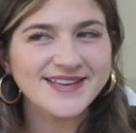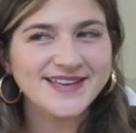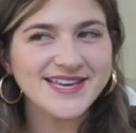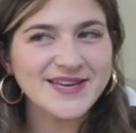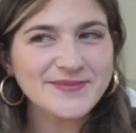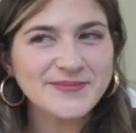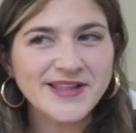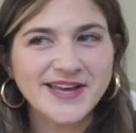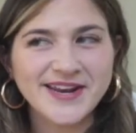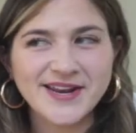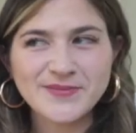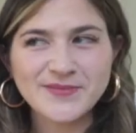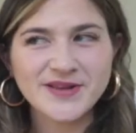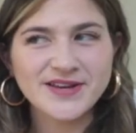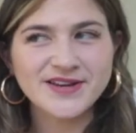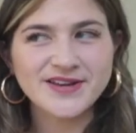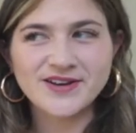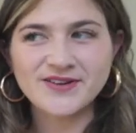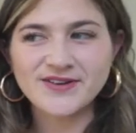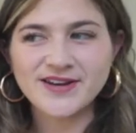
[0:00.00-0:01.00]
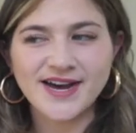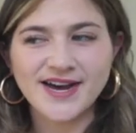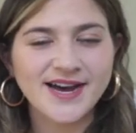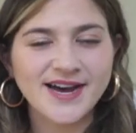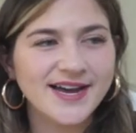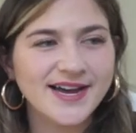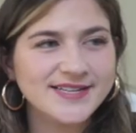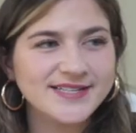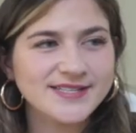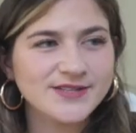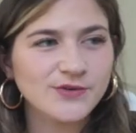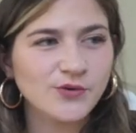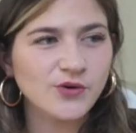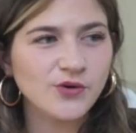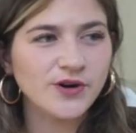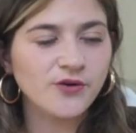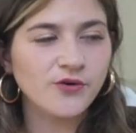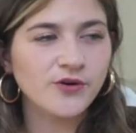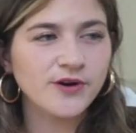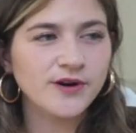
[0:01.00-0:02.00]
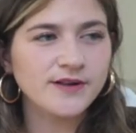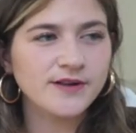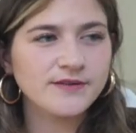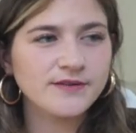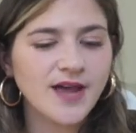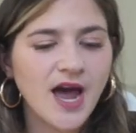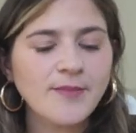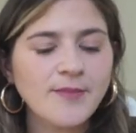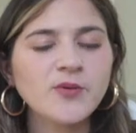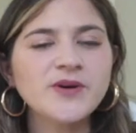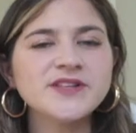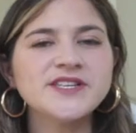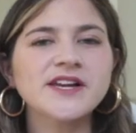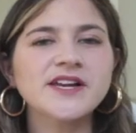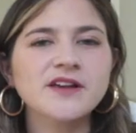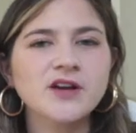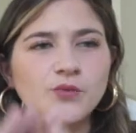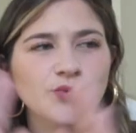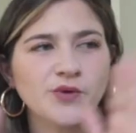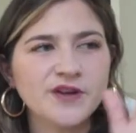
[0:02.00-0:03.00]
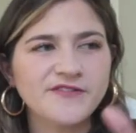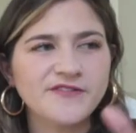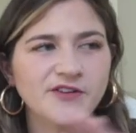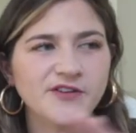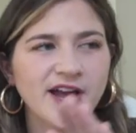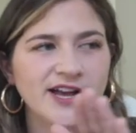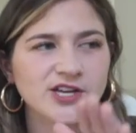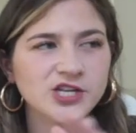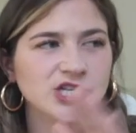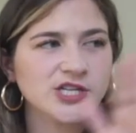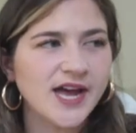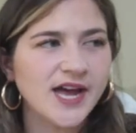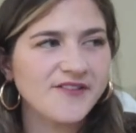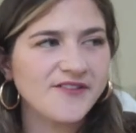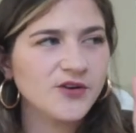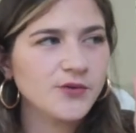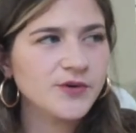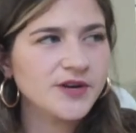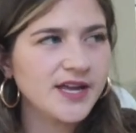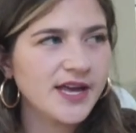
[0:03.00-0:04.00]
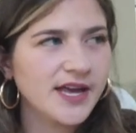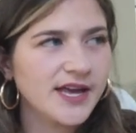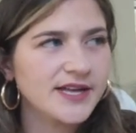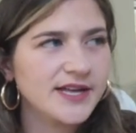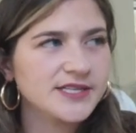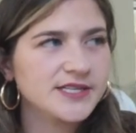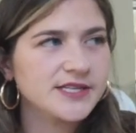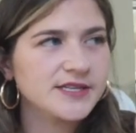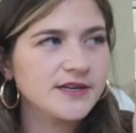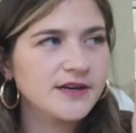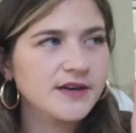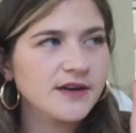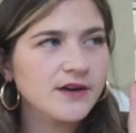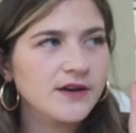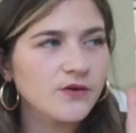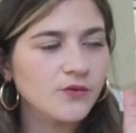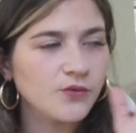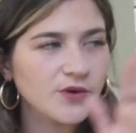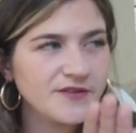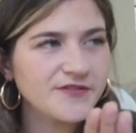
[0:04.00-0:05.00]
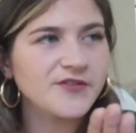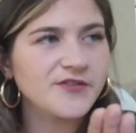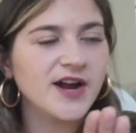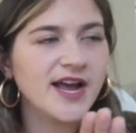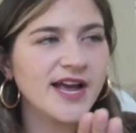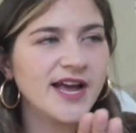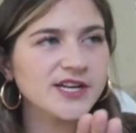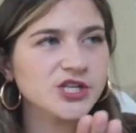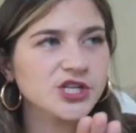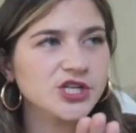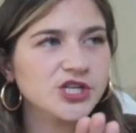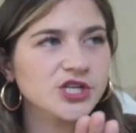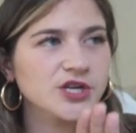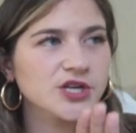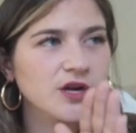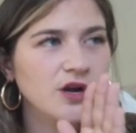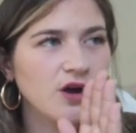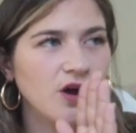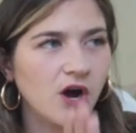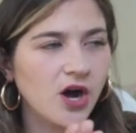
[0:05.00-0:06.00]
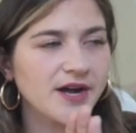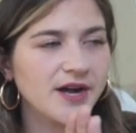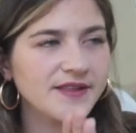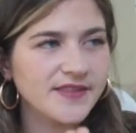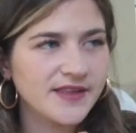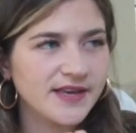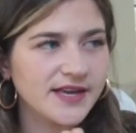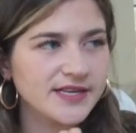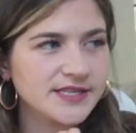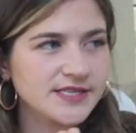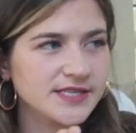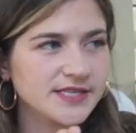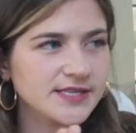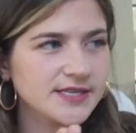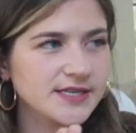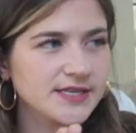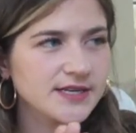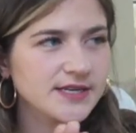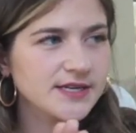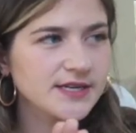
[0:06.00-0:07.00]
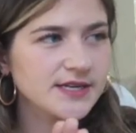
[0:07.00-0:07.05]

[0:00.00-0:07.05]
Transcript: Keep letting me know, guys, or how about we take a go refresh? Everyone hit refresh on this.